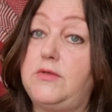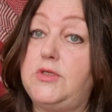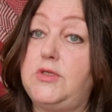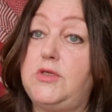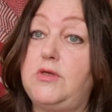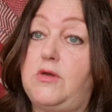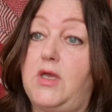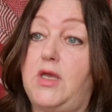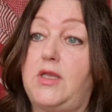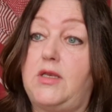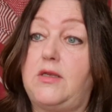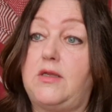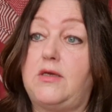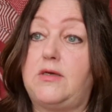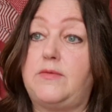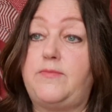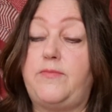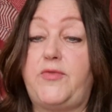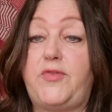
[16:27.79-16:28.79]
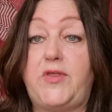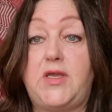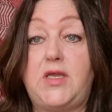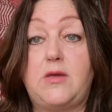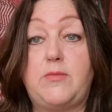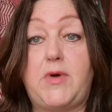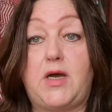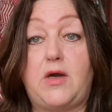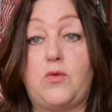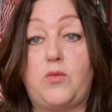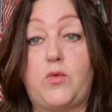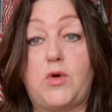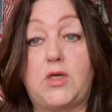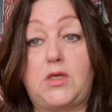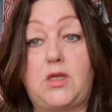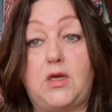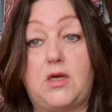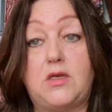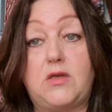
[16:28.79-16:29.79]
you can think about
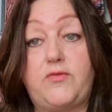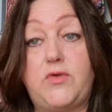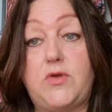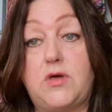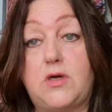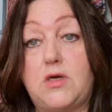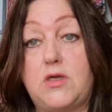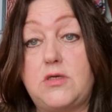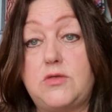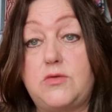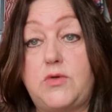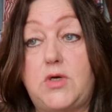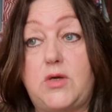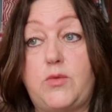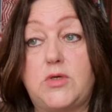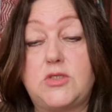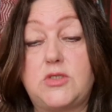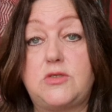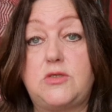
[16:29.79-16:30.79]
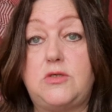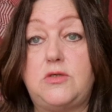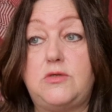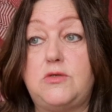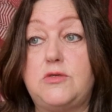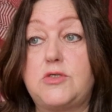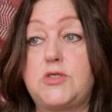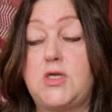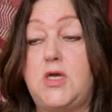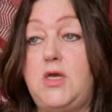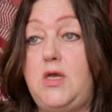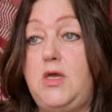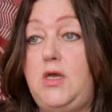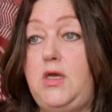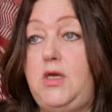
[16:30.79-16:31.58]
what kind of yarn do I want to use.